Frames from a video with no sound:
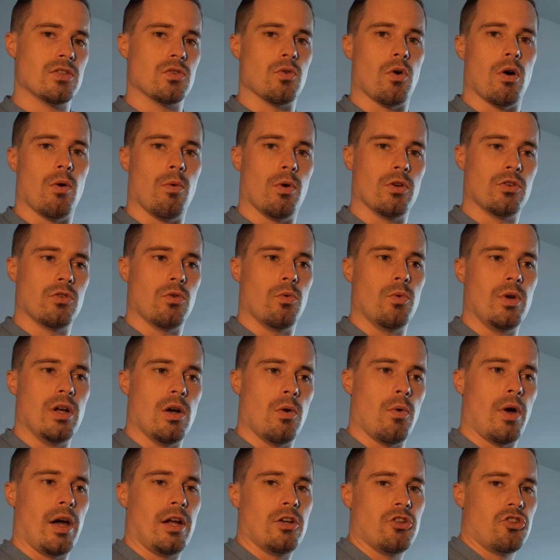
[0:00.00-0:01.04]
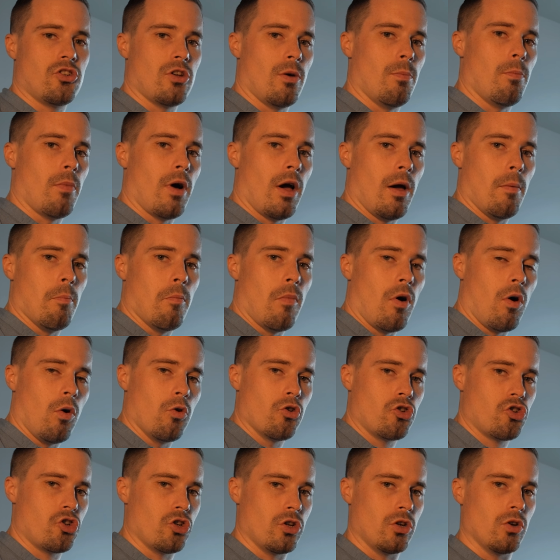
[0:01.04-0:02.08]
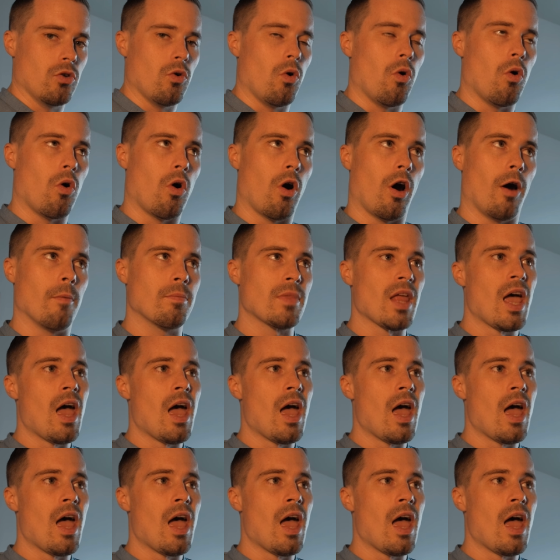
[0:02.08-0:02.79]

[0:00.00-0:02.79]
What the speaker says: So I want to rearrange them by motion, or